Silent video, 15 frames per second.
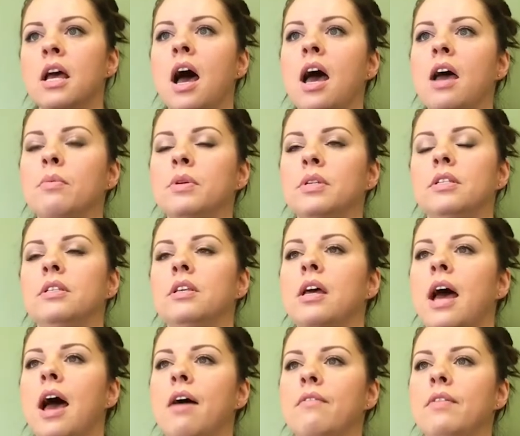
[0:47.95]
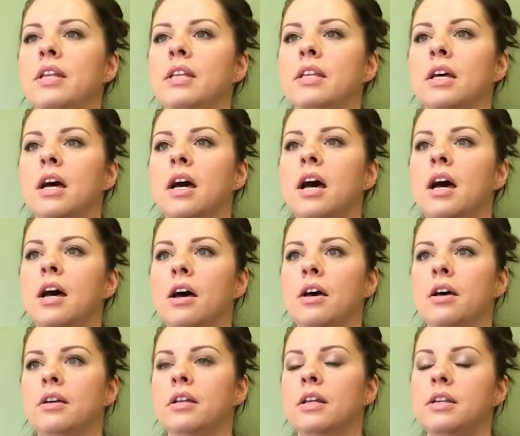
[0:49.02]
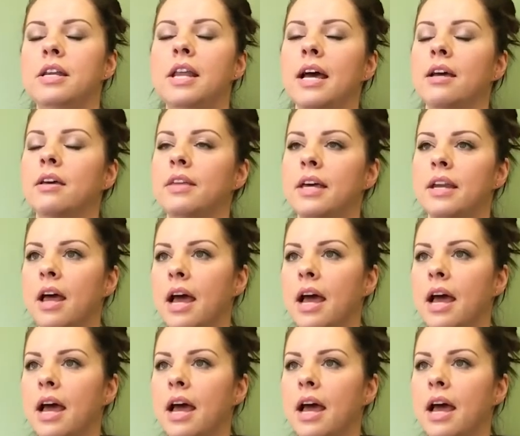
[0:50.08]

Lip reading: I was having a neck that